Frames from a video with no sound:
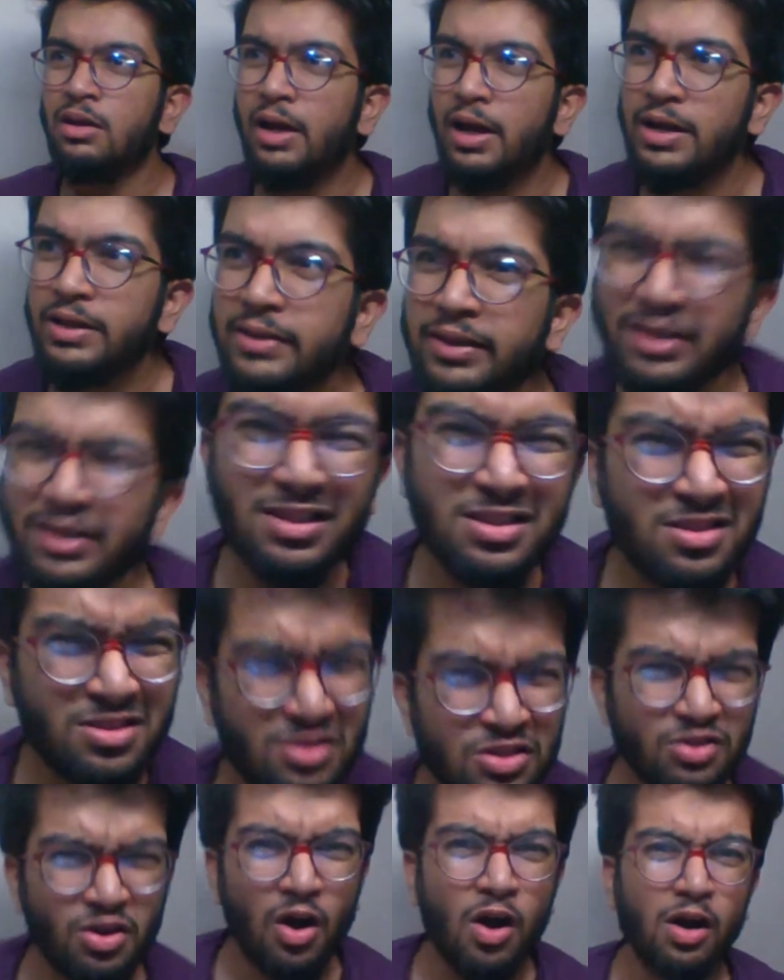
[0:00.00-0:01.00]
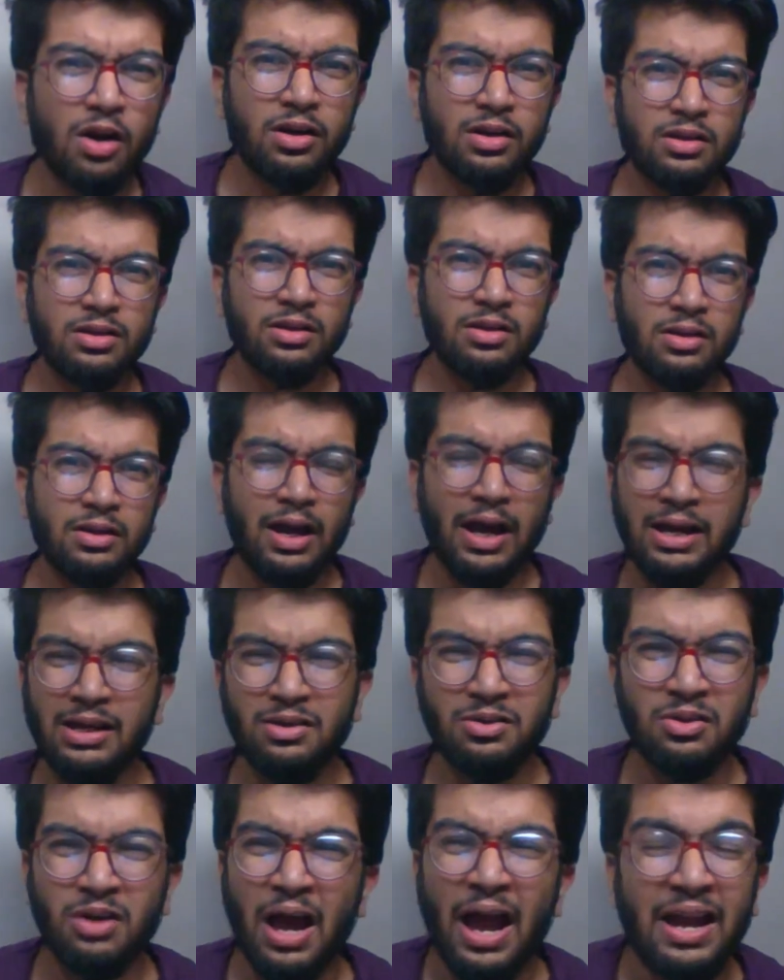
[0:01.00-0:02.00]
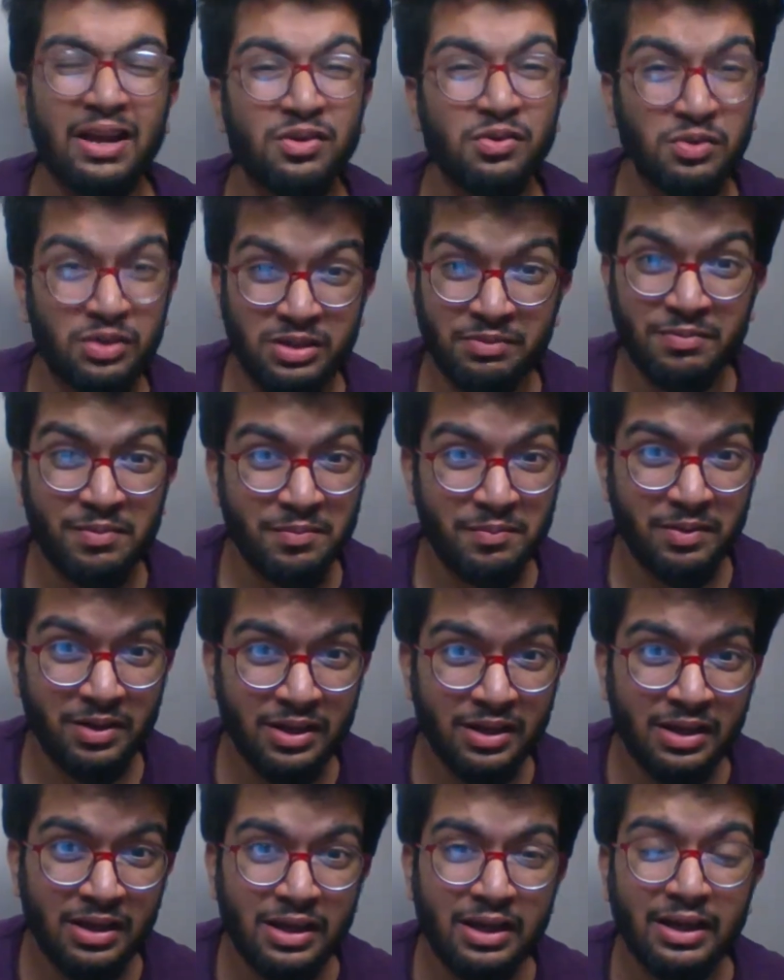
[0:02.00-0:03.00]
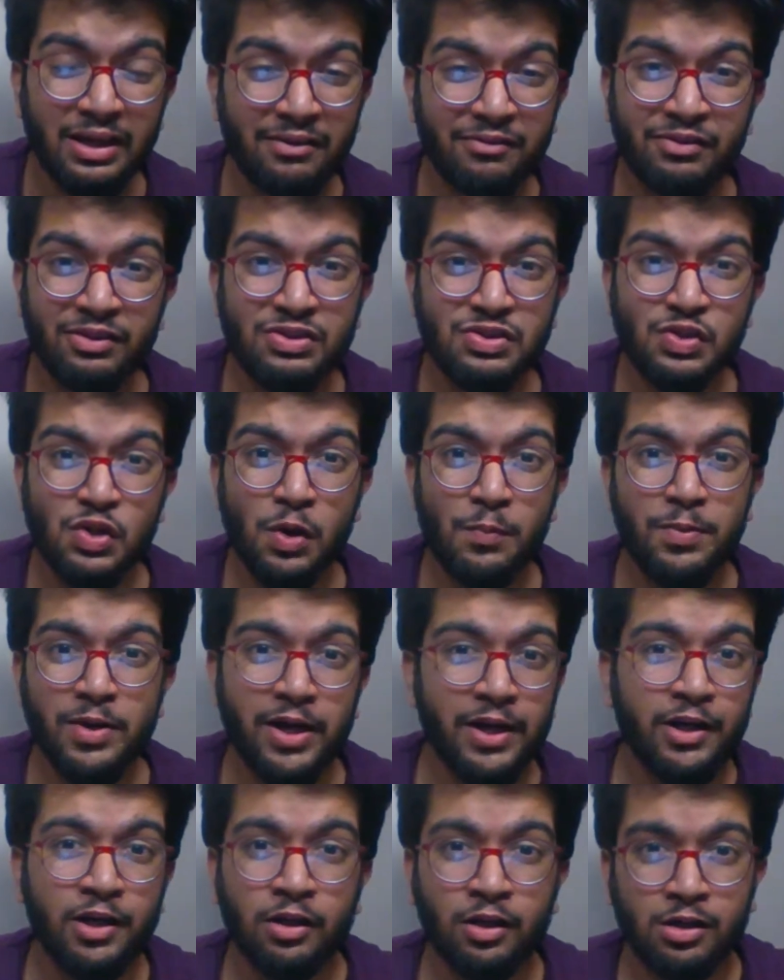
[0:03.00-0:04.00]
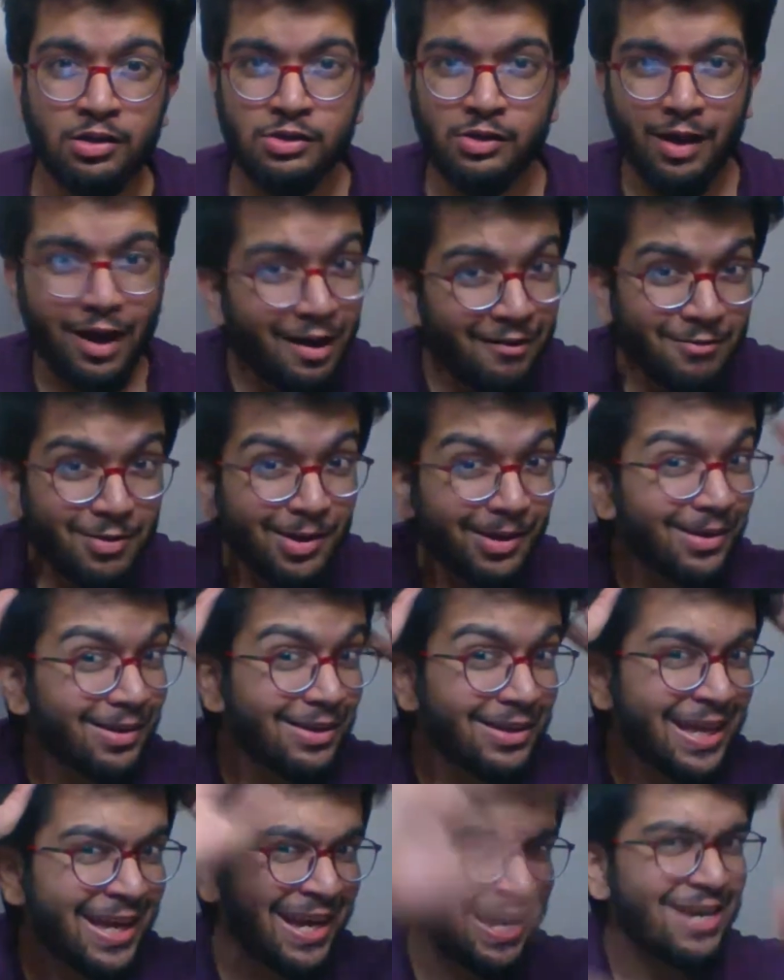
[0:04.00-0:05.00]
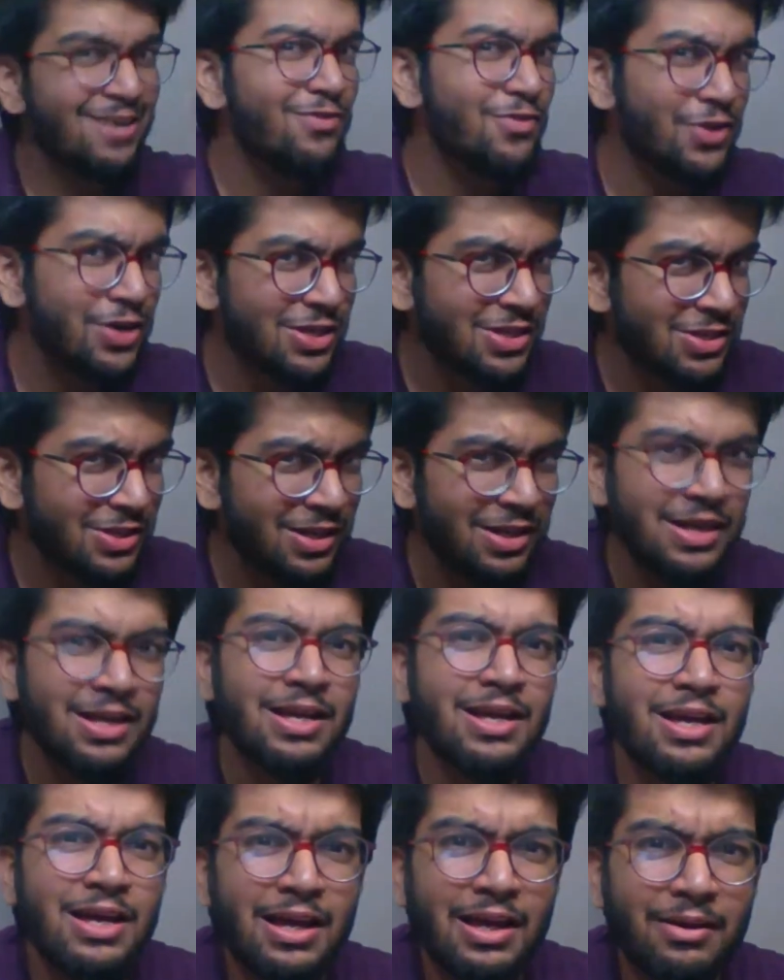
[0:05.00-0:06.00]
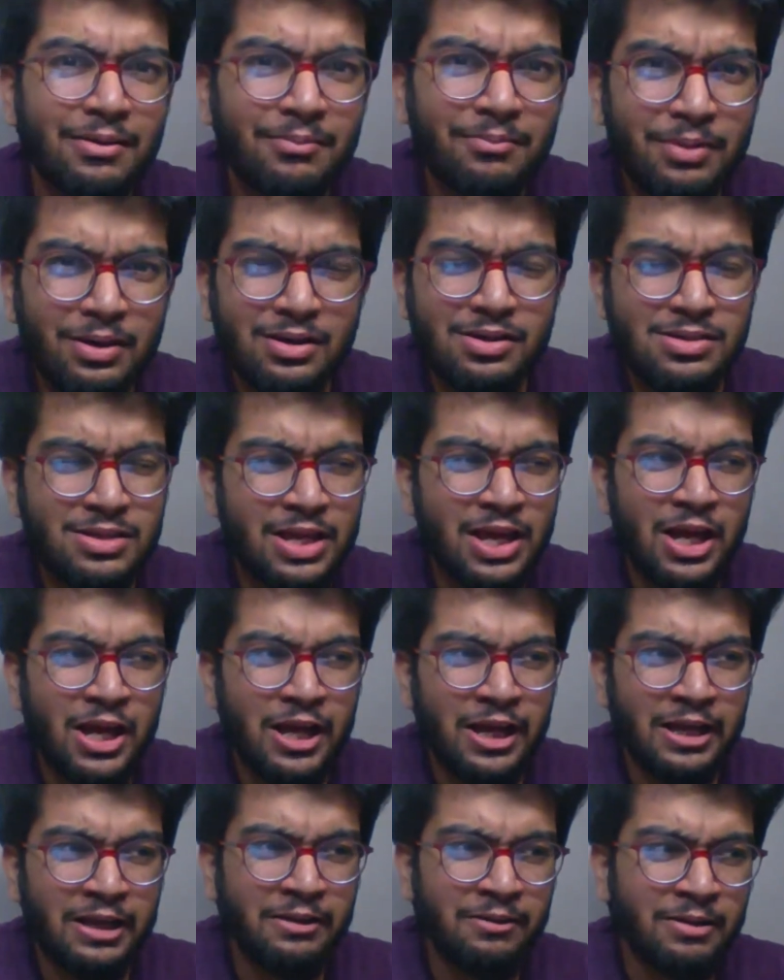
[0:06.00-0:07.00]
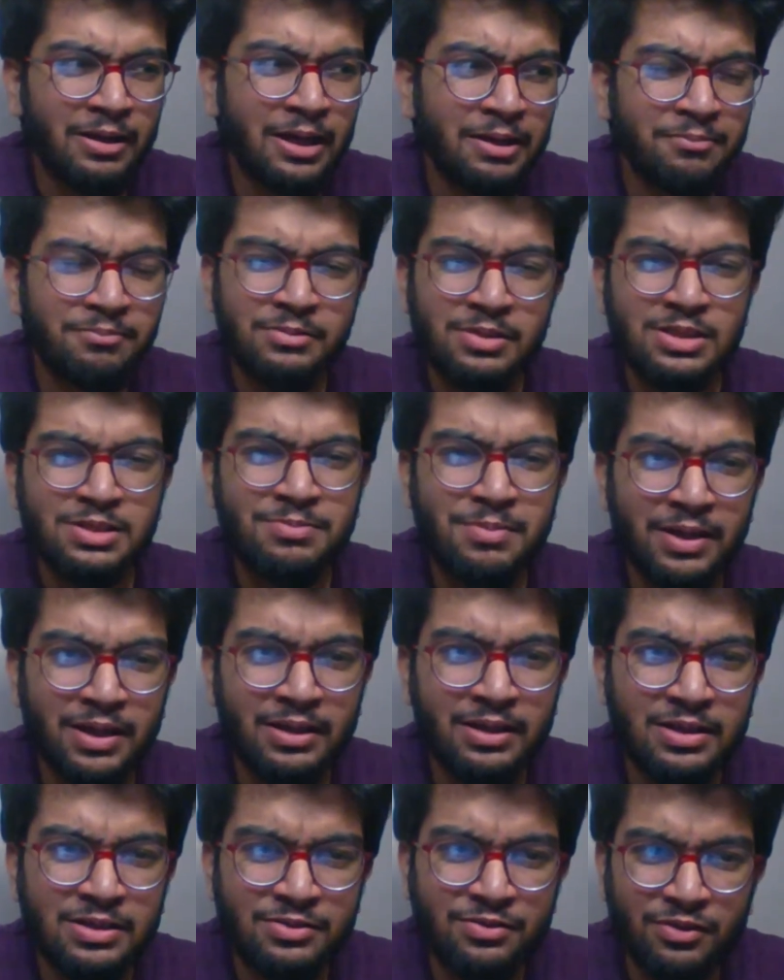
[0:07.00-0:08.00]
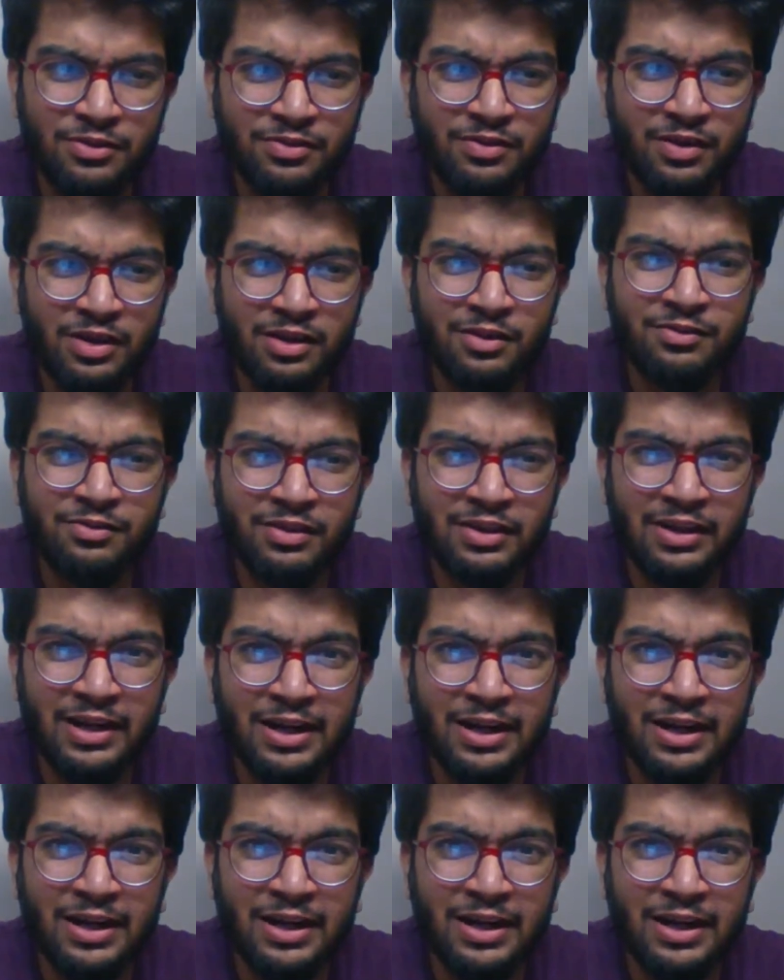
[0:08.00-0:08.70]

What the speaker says: I think it's stock. I don't remember if it's copyrighted or not. So I'm not gonna take any risk because I am just making this for fucking fun.